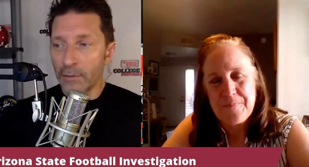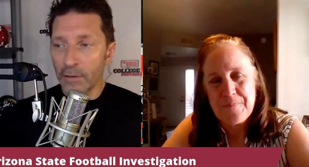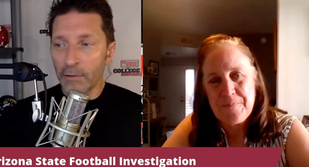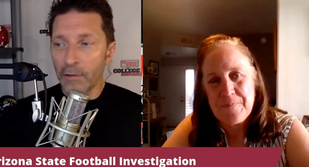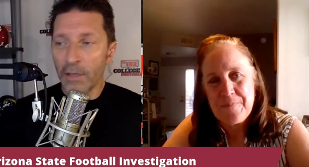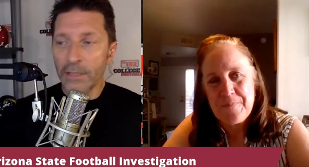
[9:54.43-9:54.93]

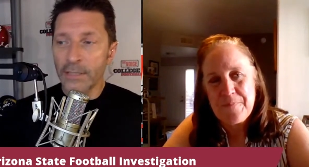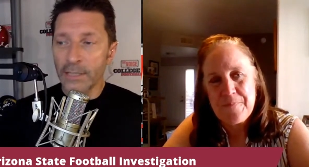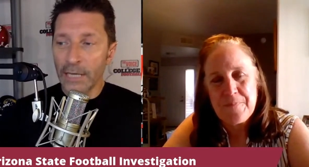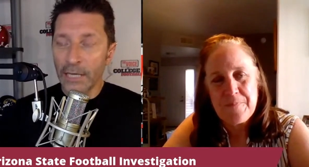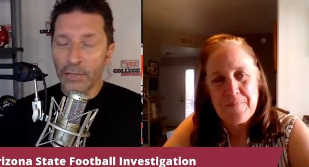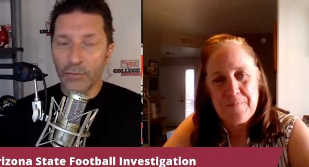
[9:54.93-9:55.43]
Speaker 1: look across
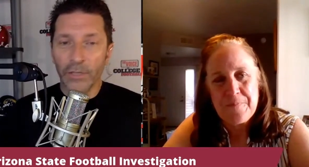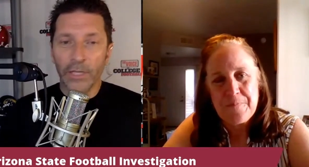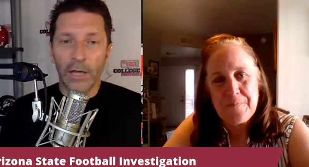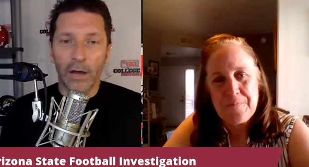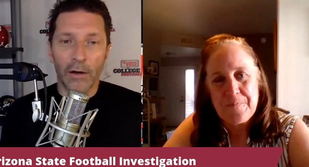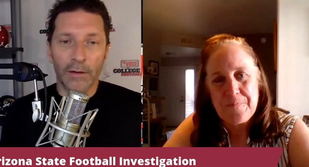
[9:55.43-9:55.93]
the
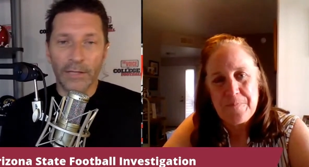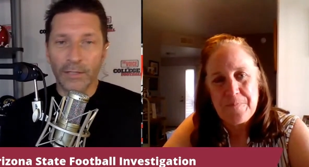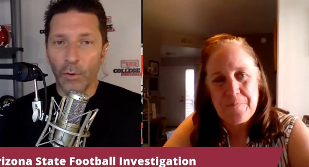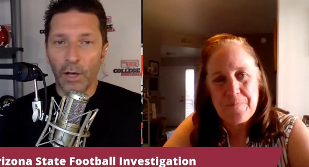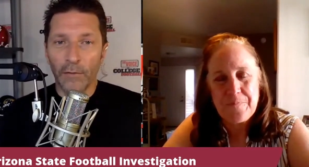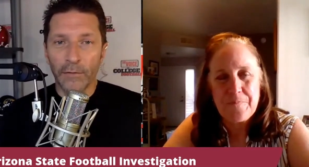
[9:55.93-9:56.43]
country are in
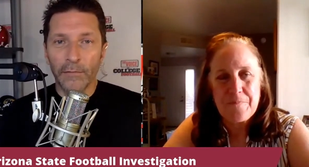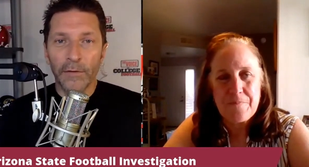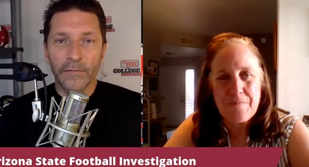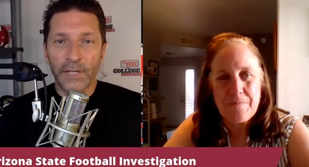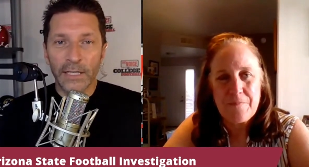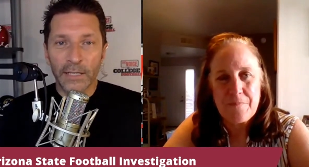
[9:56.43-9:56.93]
the twelve to
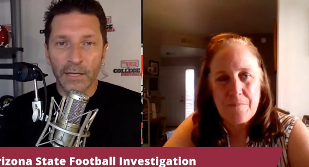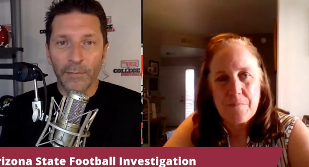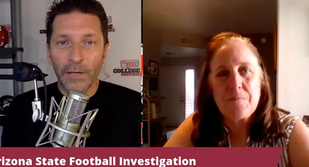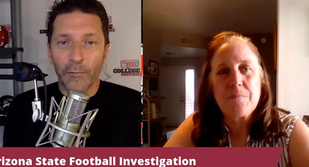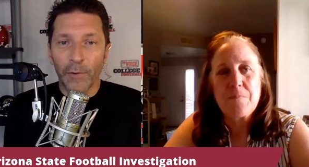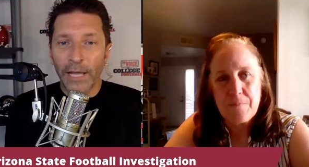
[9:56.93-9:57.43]
fifteen
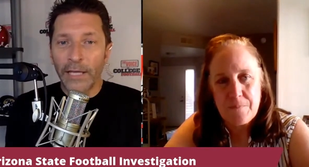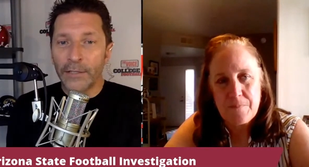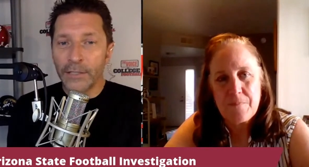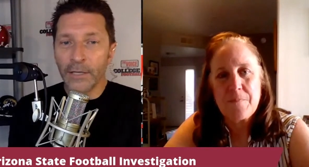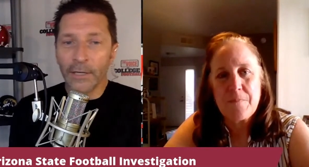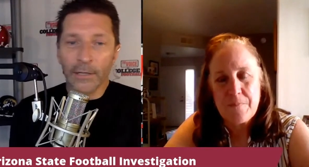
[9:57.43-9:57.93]
commit
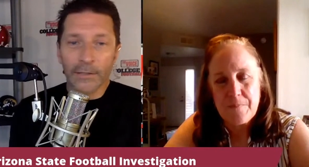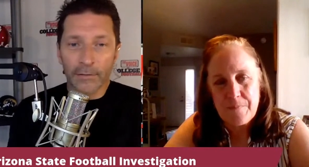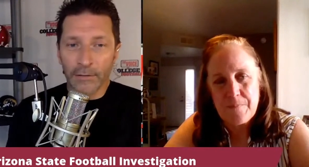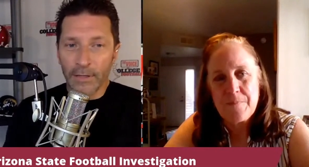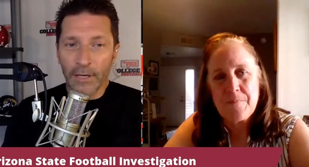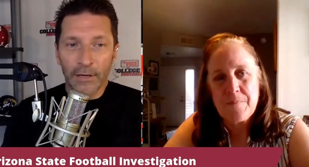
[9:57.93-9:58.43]
range.
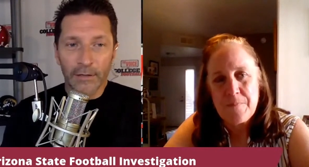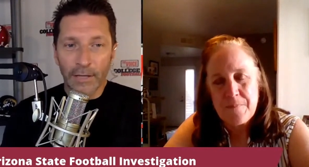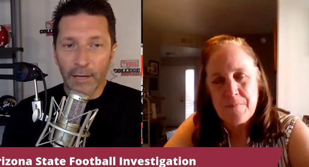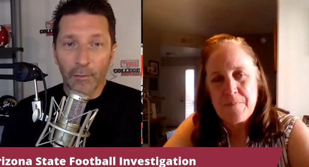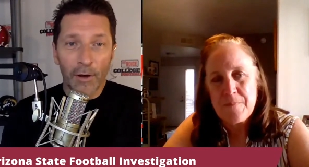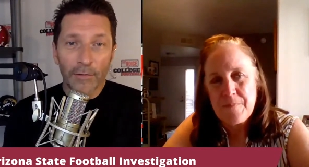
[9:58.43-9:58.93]
So they,
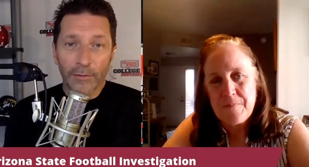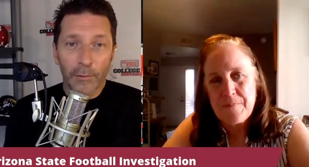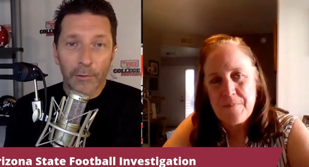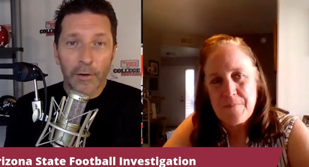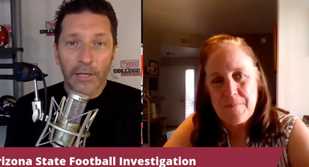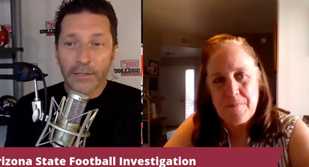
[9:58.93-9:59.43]
they were off
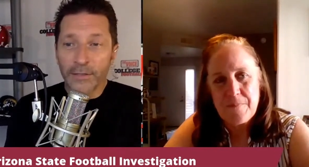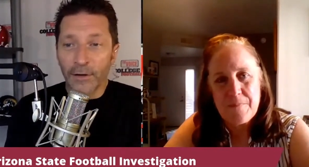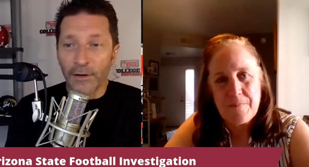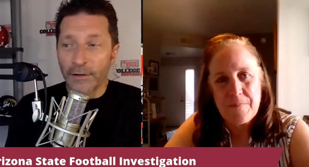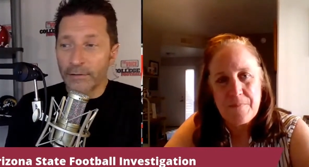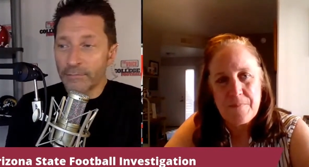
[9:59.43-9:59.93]
to a great
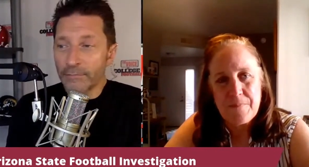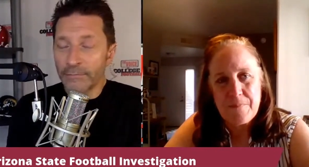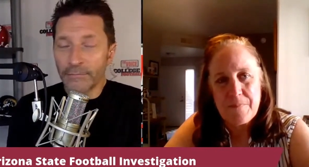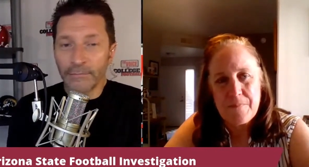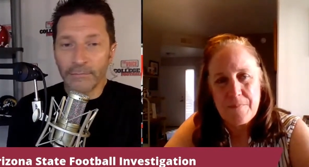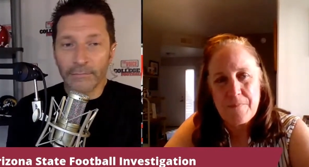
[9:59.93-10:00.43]
start.
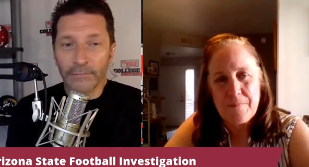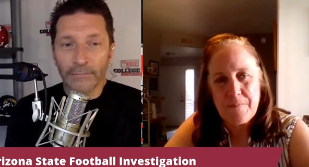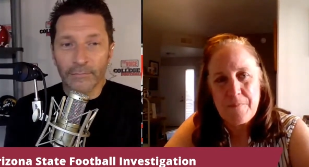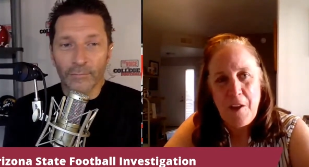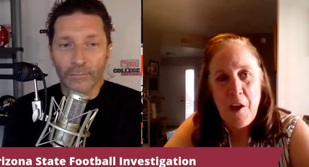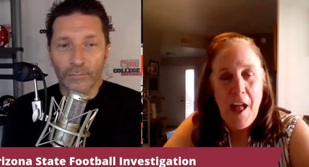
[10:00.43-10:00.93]

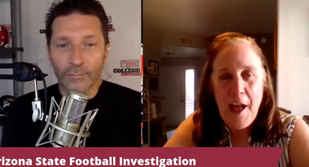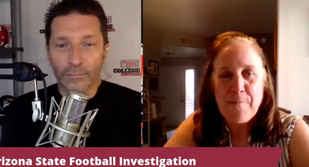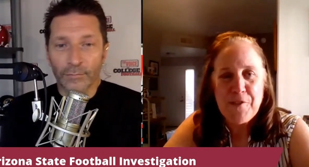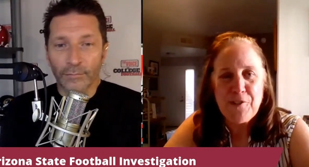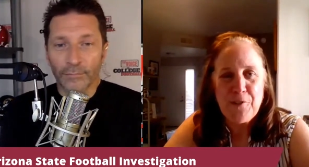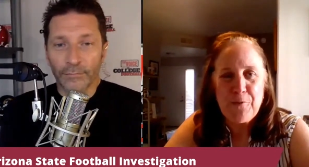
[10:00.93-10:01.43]

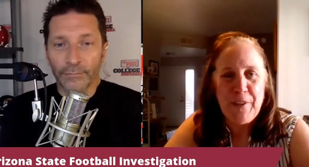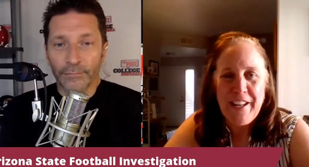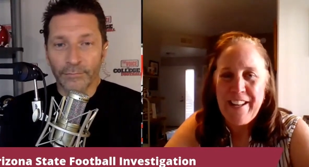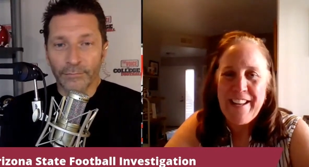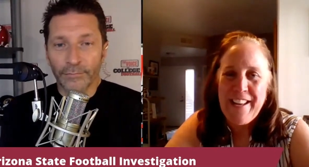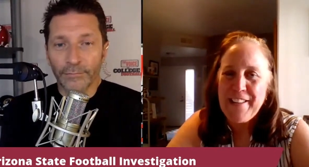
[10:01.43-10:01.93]

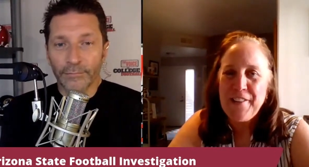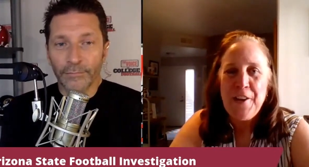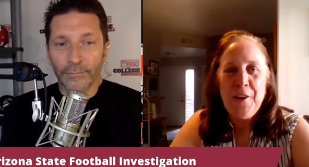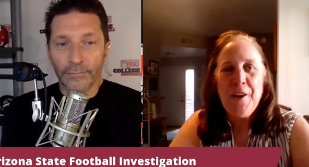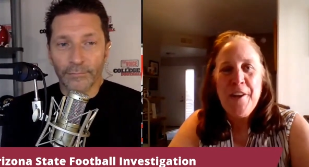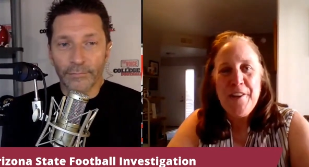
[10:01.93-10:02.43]
Absolutely. And
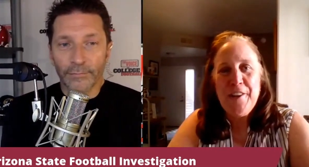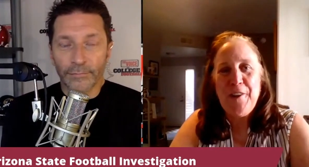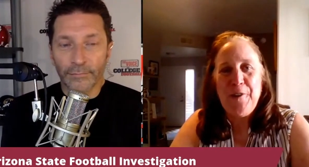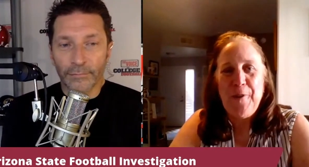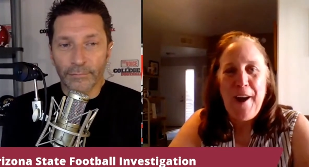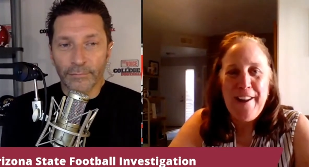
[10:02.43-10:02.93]
again,
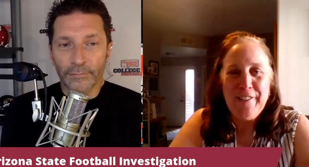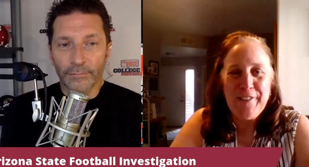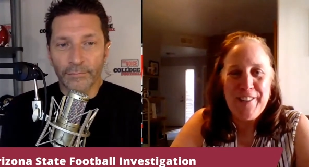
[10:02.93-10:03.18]
you know,